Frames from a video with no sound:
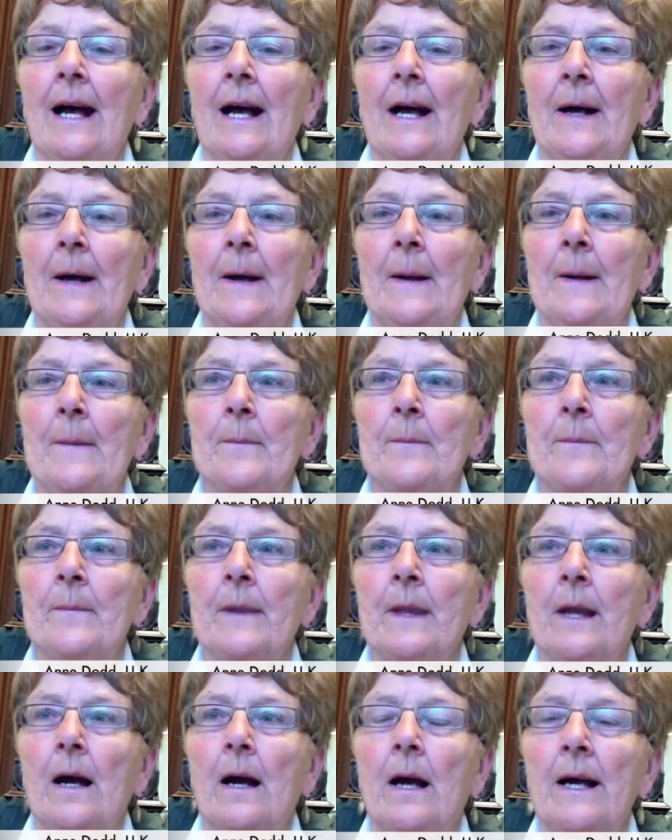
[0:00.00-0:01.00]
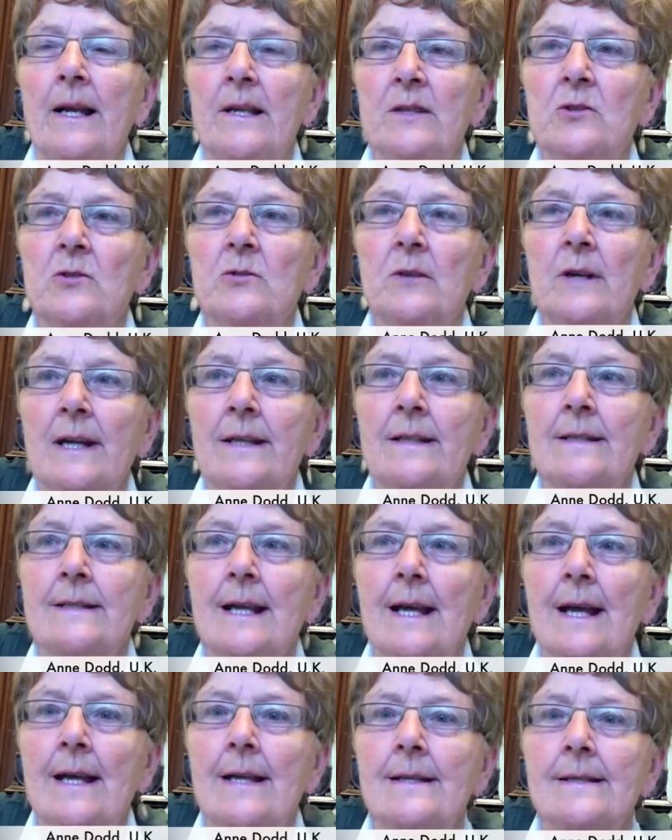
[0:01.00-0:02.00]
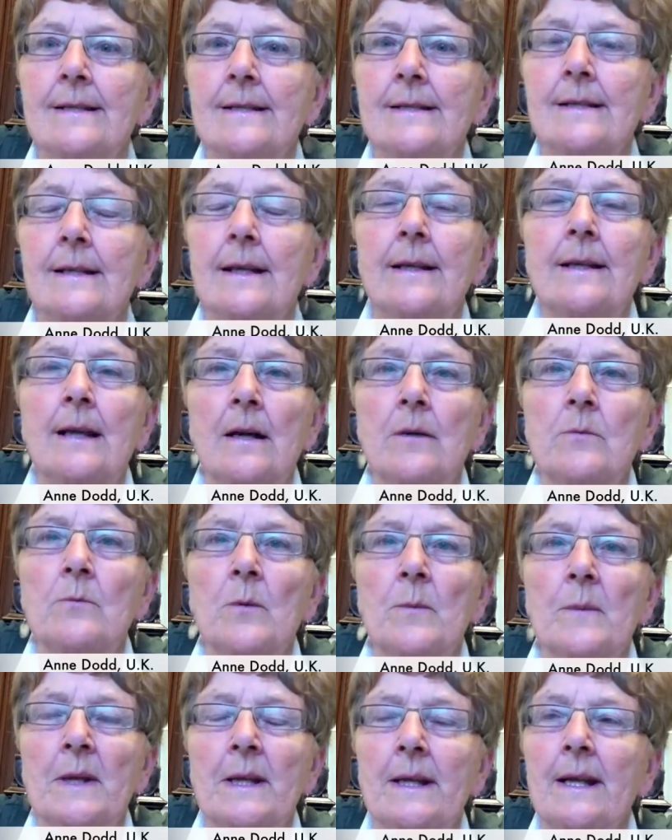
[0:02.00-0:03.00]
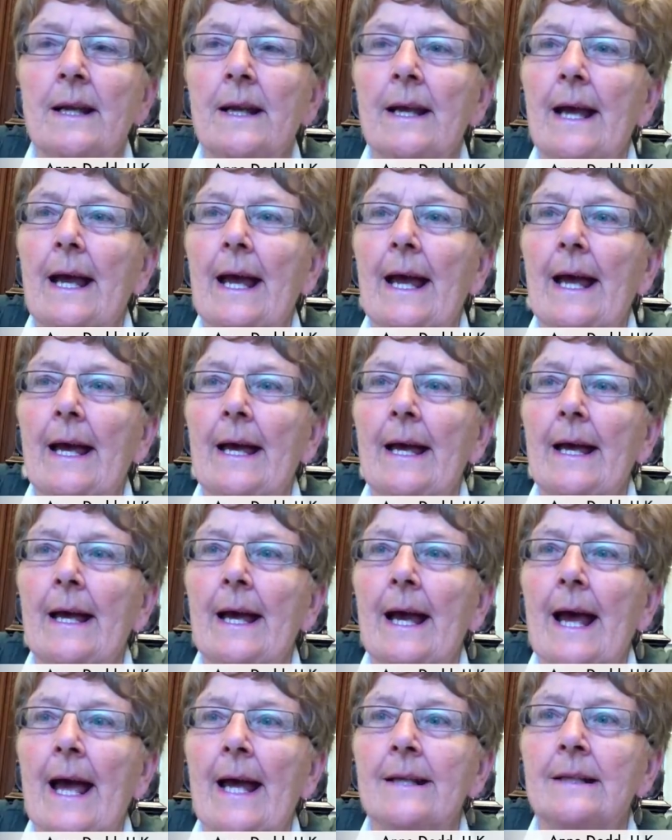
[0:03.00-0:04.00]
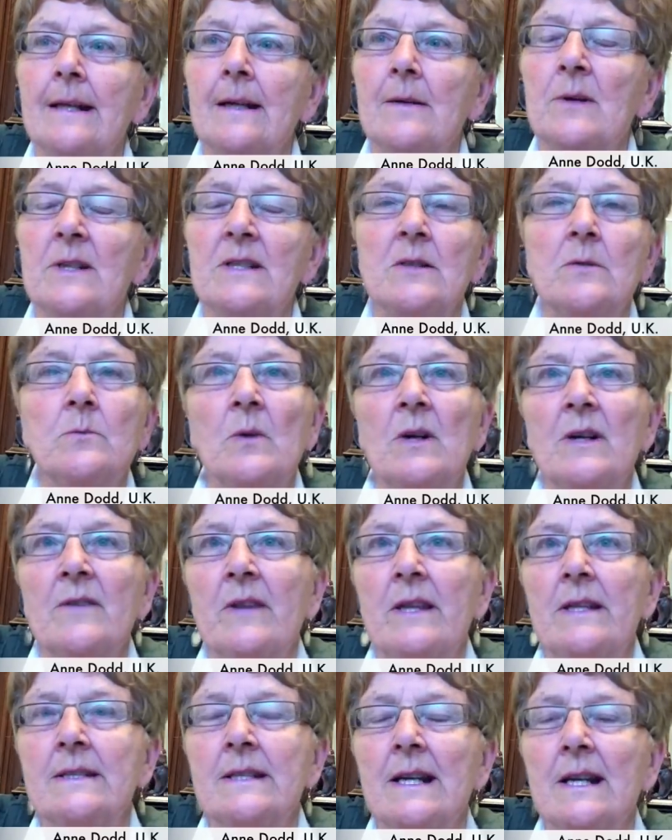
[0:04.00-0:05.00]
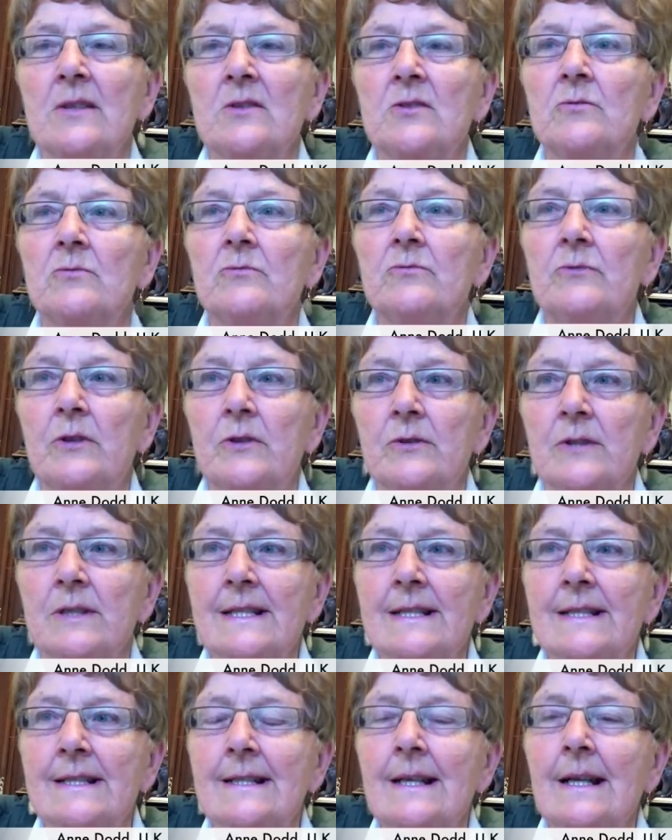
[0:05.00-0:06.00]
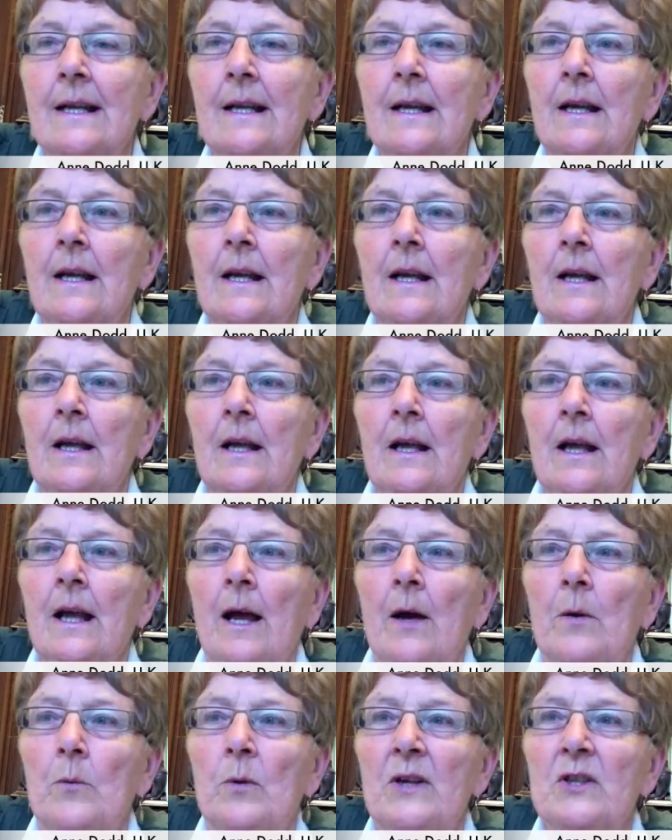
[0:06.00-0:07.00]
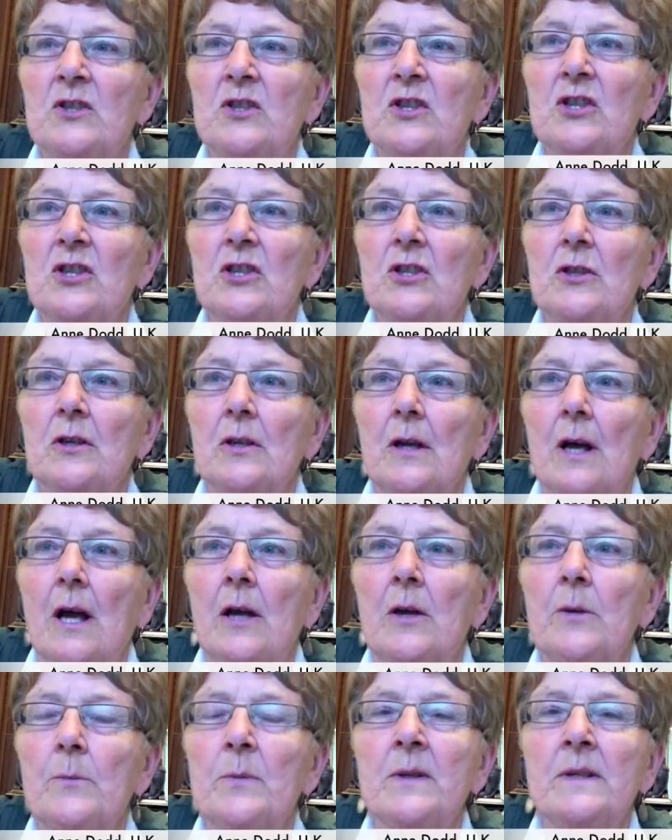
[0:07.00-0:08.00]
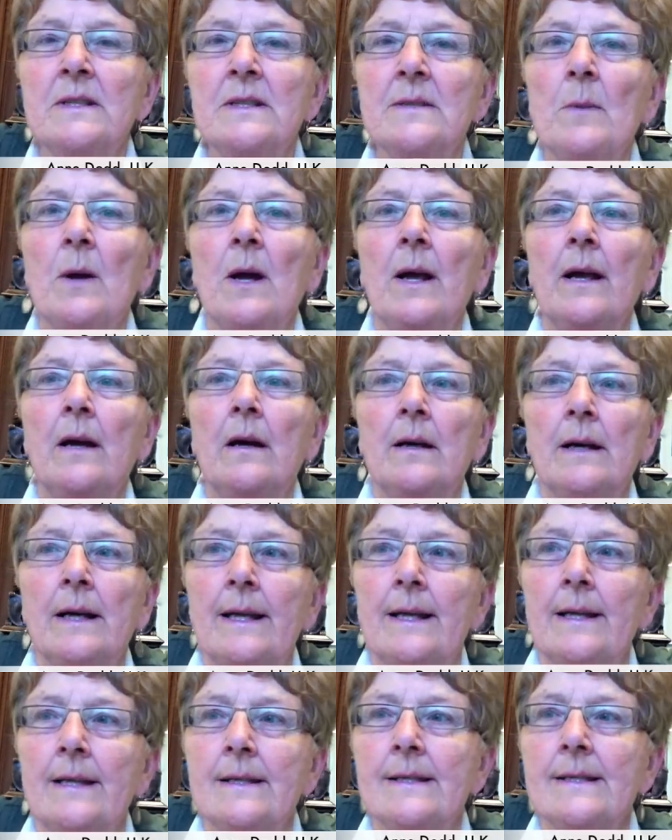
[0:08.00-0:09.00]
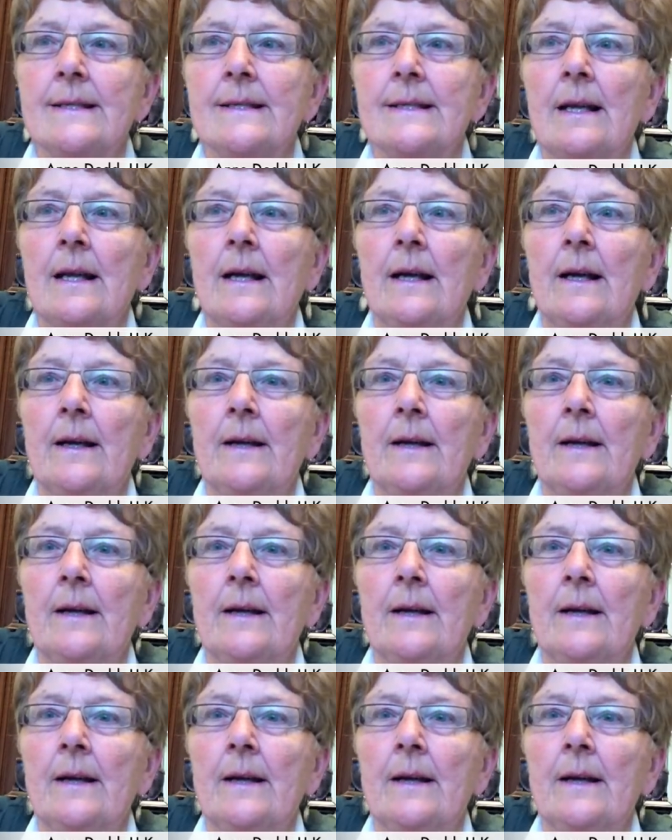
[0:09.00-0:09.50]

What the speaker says: I joined as a young woman and I went on one of the international routes, which opened my eyes,